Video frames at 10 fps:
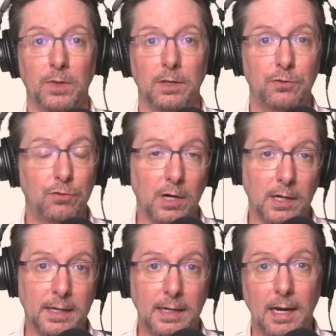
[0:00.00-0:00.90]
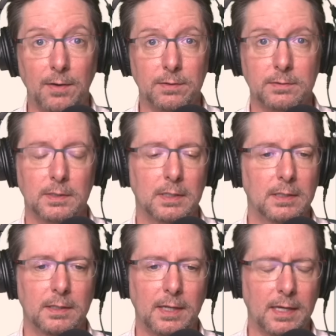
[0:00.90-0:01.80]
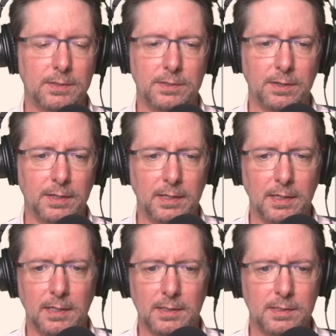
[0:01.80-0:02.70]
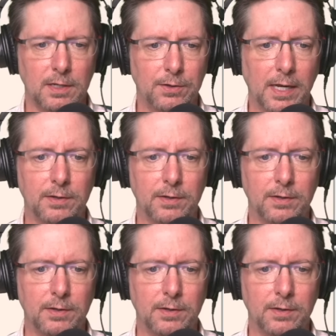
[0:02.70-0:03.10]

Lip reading: struggling now thanks to the slowdown.